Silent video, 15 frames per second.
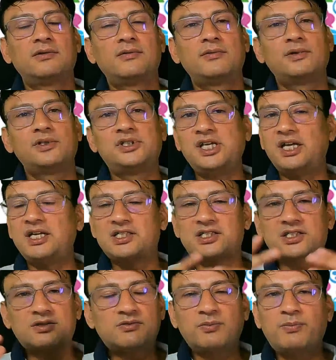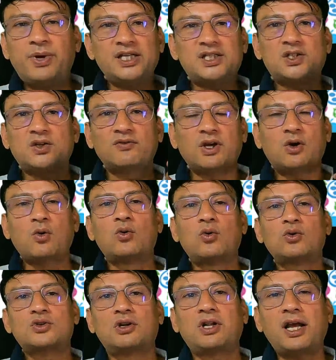gents, the best of the coats
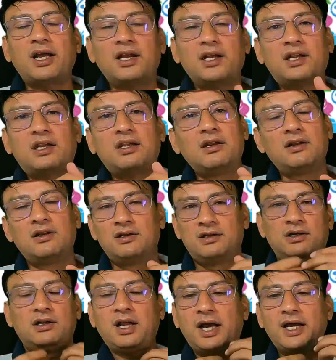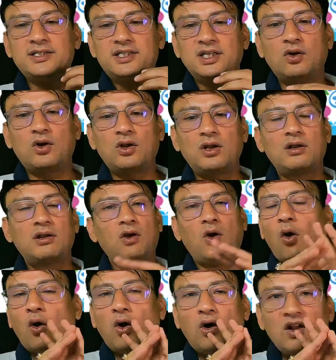or ties and
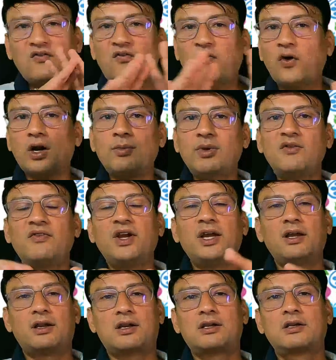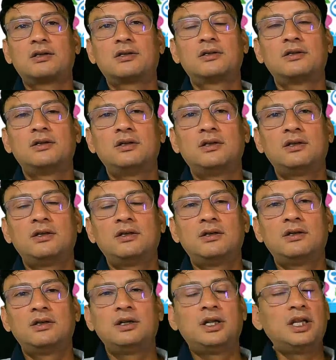all formal wear.
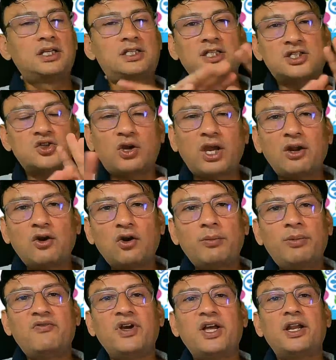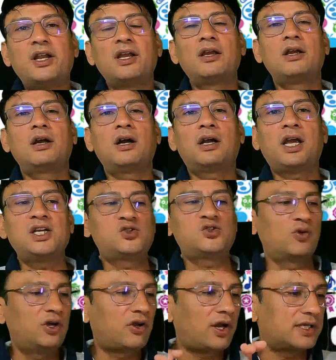Teachers, you cannot be wearing a casual
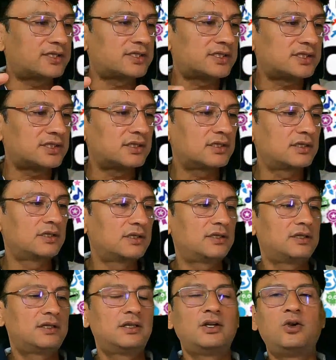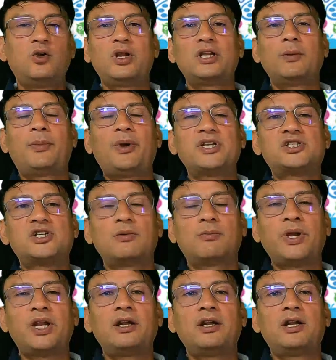dress during the
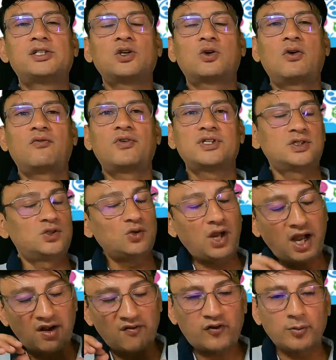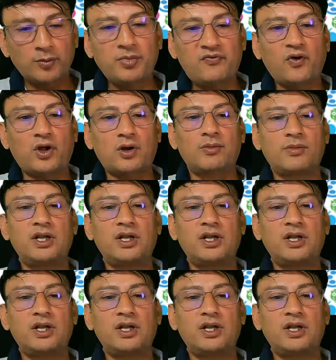parent-teacher conferences. You have to be formal.